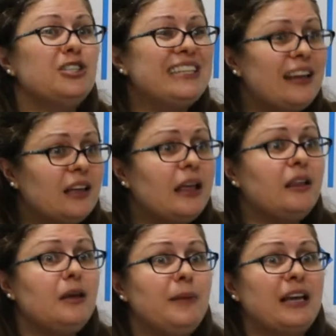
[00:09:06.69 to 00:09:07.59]

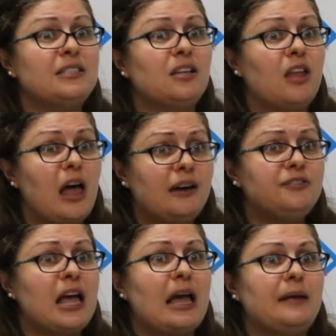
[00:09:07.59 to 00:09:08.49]
particularly because a lot
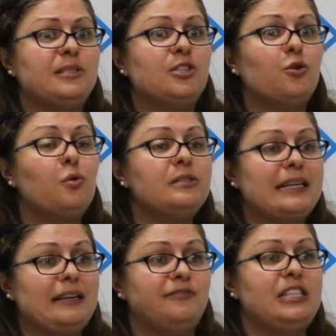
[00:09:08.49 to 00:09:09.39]
of times school
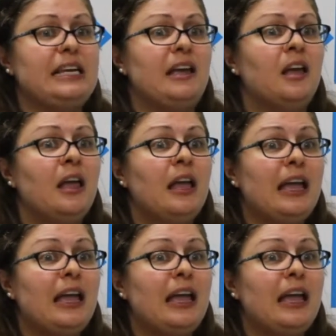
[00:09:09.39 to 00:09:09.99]
safety